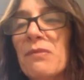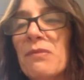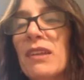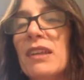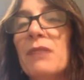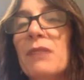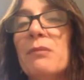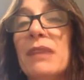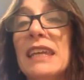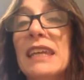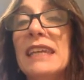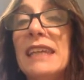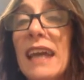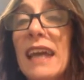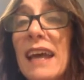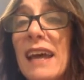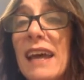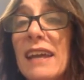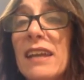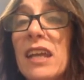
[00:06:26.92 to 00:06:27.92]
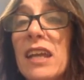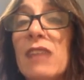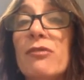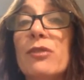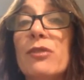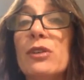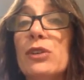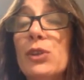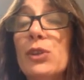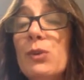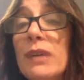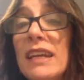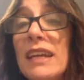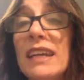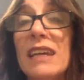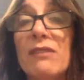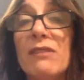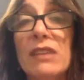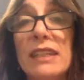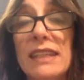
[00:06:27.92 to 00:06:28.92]
But again, if we're doing it
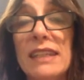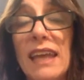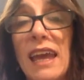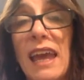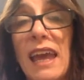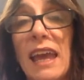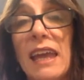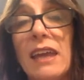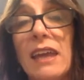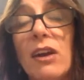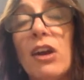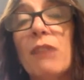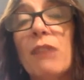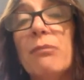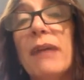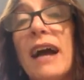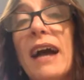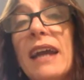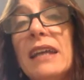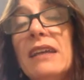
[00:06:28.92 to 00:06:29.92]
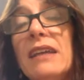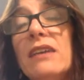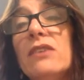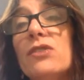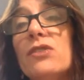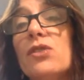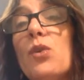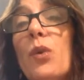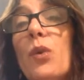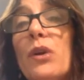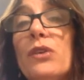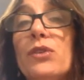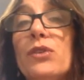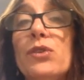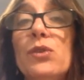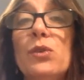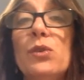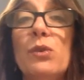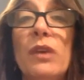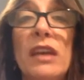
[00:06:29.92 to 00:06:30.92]
every day, our body is going
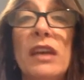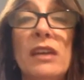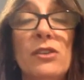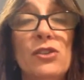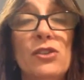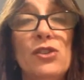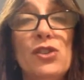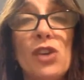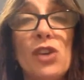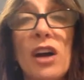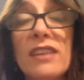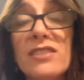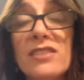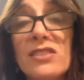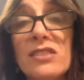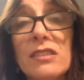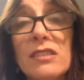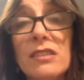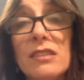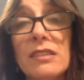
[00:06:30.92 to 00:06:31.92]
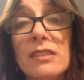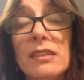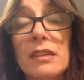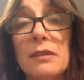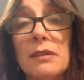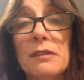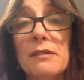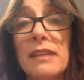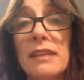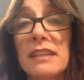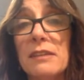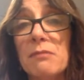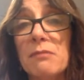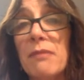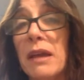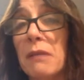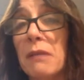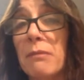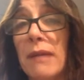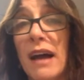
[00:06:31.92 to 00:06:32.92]
to adjust its
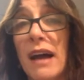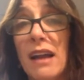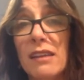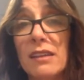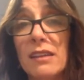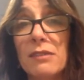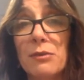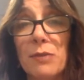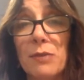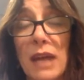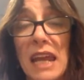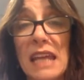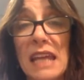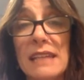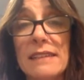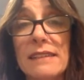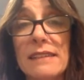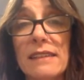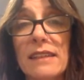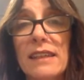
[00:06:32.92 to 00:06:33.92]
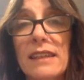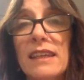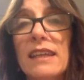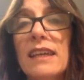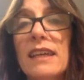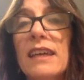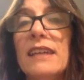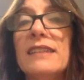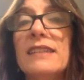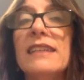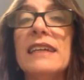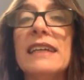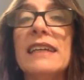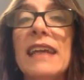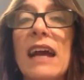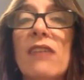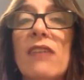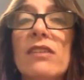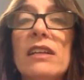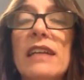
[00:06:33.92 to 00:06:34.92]
metabolic rate to
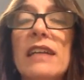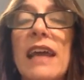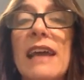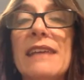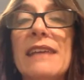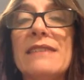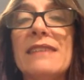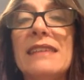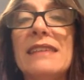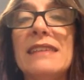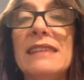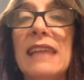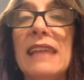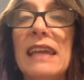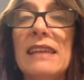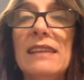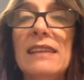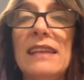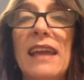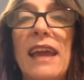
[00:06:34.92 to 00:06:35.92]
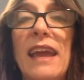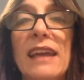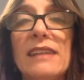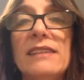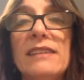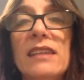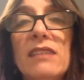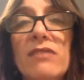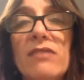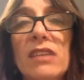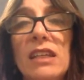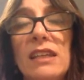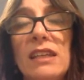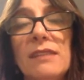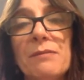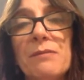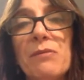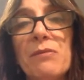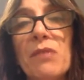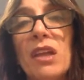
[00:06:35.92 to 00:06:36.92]
count it as daily
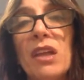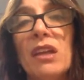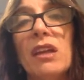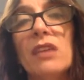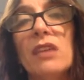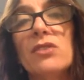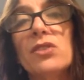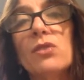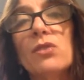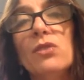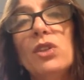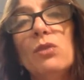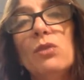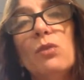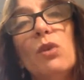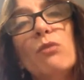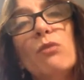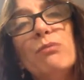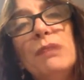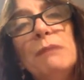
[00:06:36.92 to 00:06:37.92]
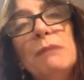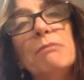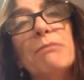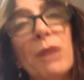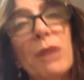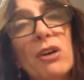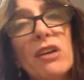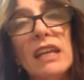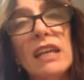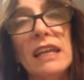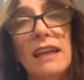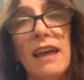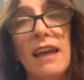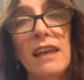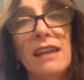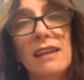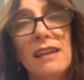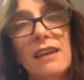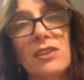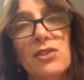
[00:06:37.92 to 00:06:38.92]
activity. And so you won't be burning
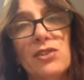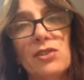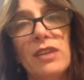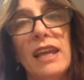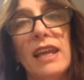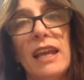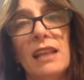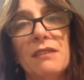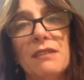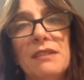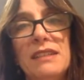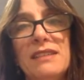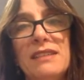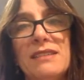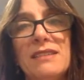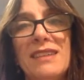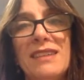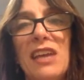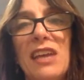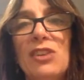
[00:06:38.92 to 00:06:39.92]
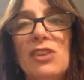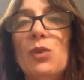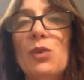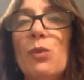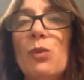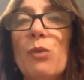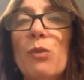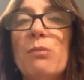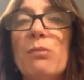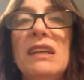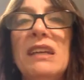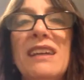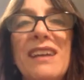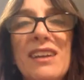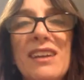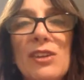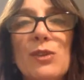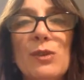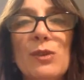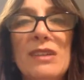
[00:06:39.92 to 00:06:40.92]
any extra calories and you won't be
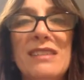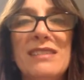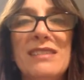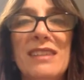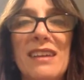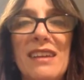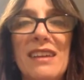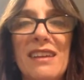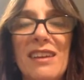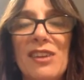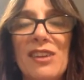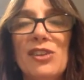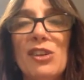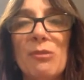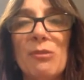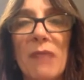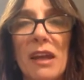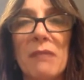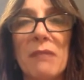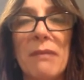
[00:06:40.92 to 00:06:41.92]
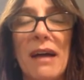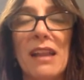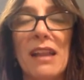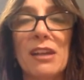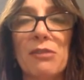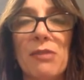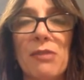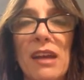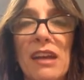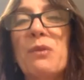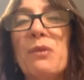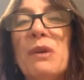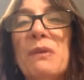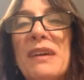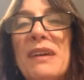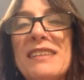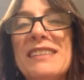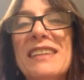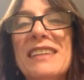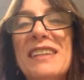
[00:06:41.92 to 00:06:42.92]
increasing your metabolic rate. We
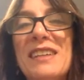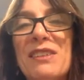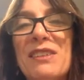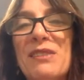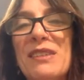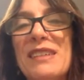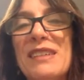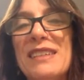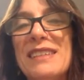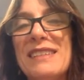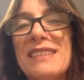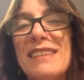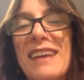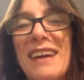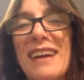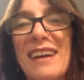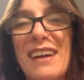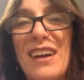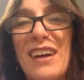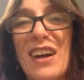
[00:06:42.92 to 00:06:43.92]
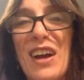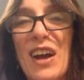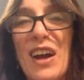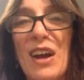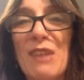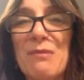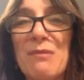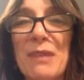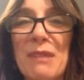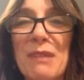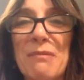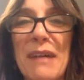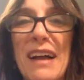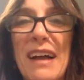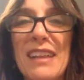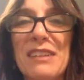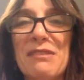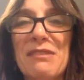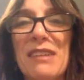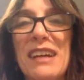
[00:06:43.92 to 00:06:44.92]
want to increase our
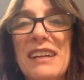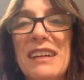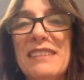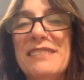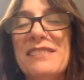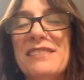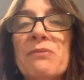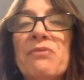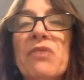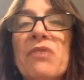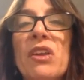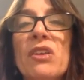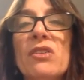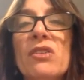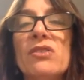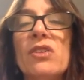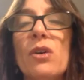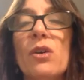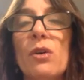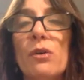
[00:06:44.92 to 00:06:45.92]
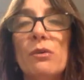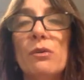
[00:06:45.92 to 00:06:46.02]
metabolic rate. So